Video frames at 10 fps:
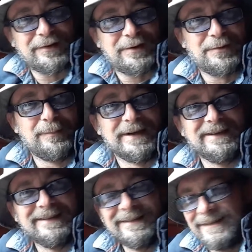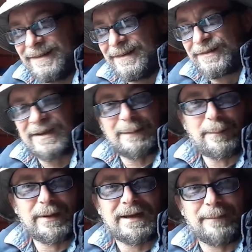call me to come
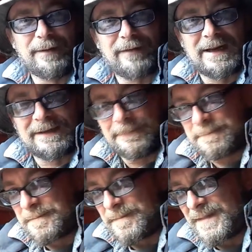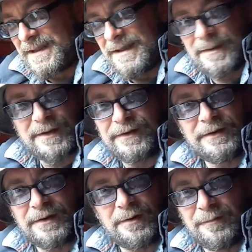and pick up my van. They
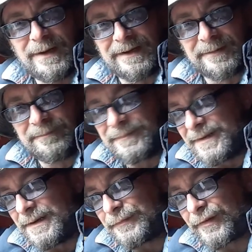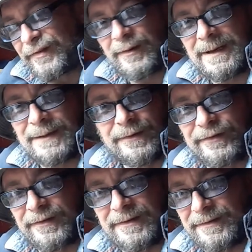didn't call me. After 2
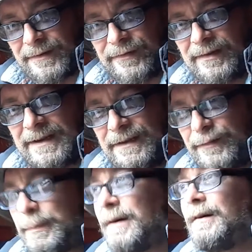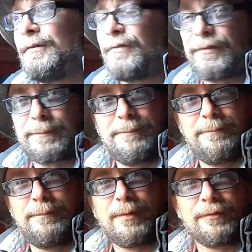hours, I was sat in this park, just
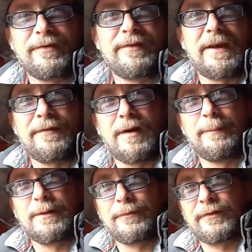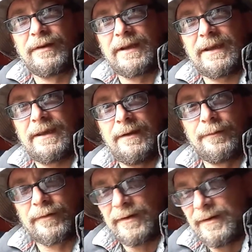bored to death, hoping I wasn't going to get killed.